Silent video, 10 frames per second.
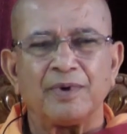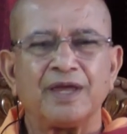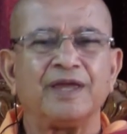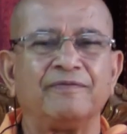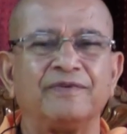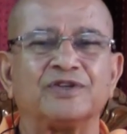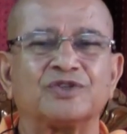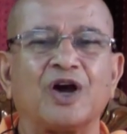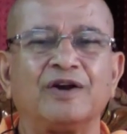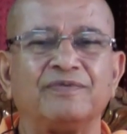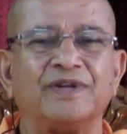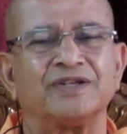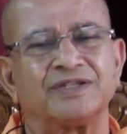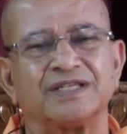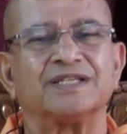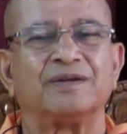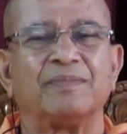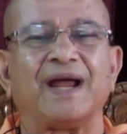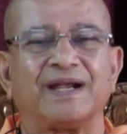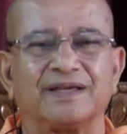If it is not finished, doesn't
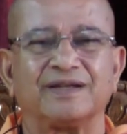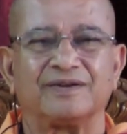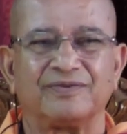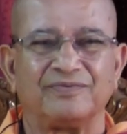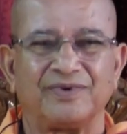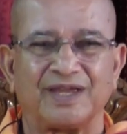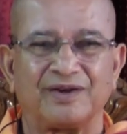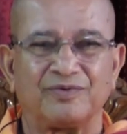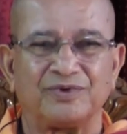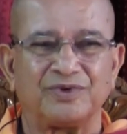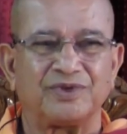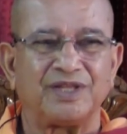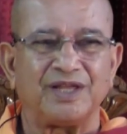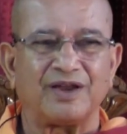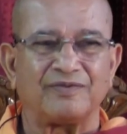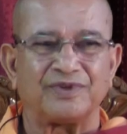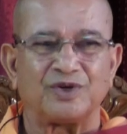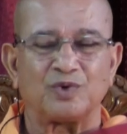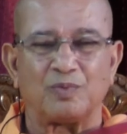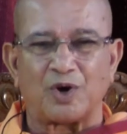matter. We can think of the
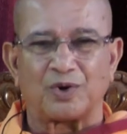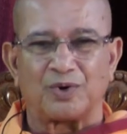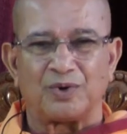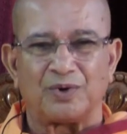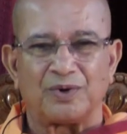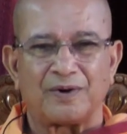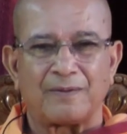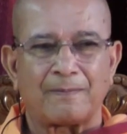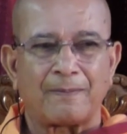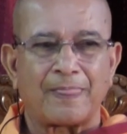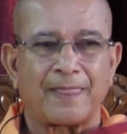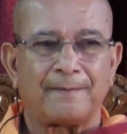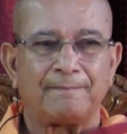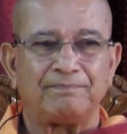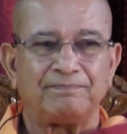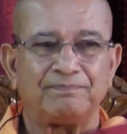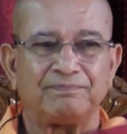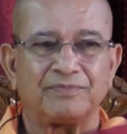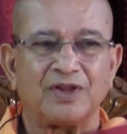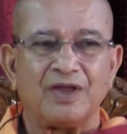tomorrow.
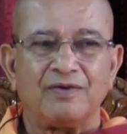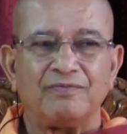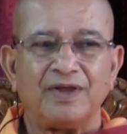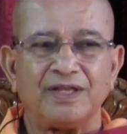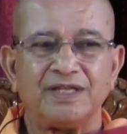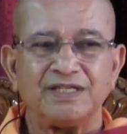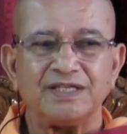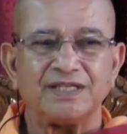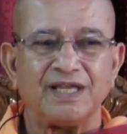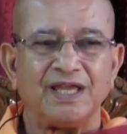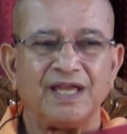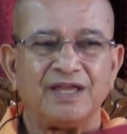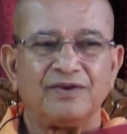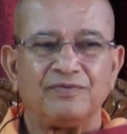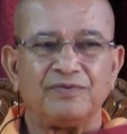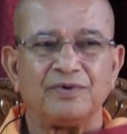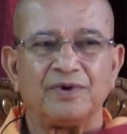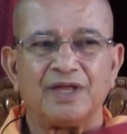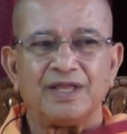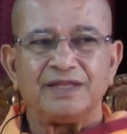When this is
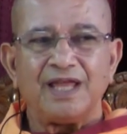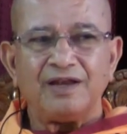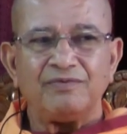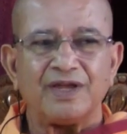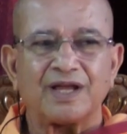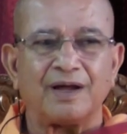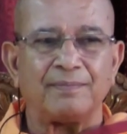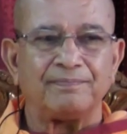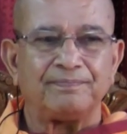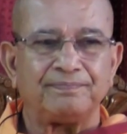then we come